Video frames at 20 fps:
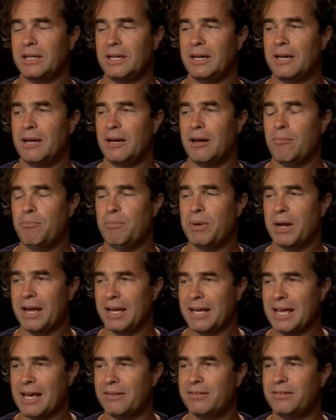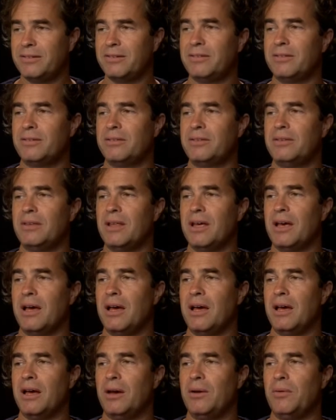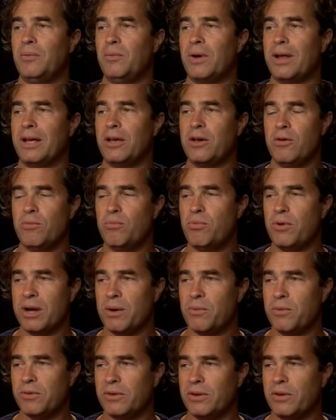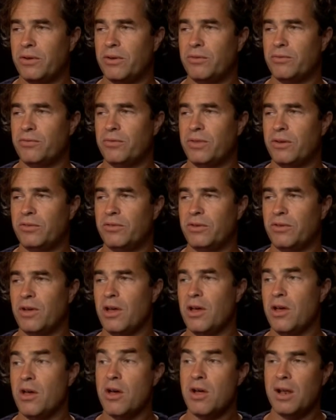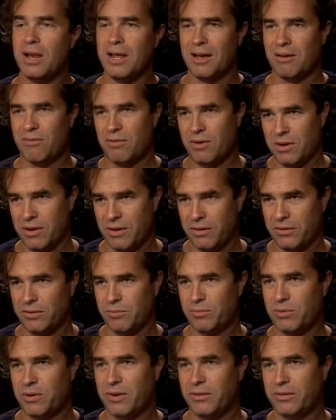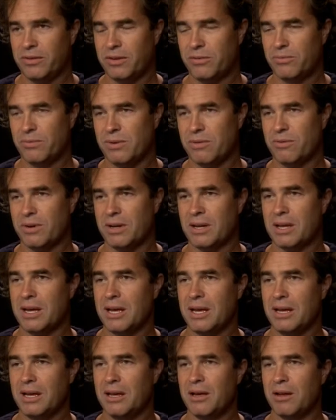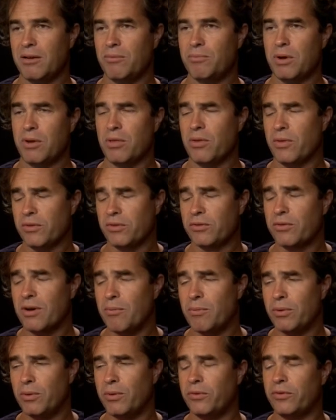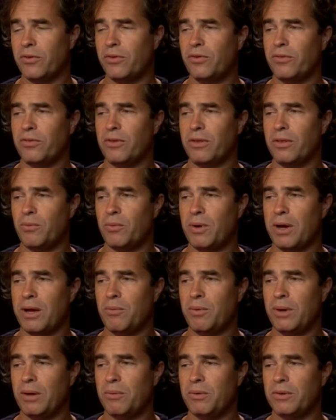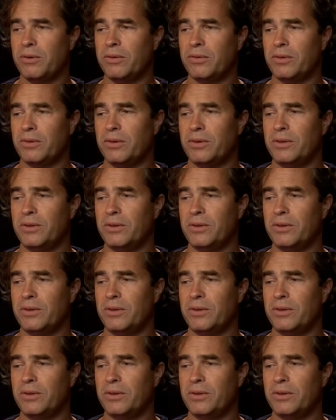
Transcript: But I guess what I could bring was a lot of the sort of earlier rehearsal process with Renee, kind of both on the script but also just in the way we would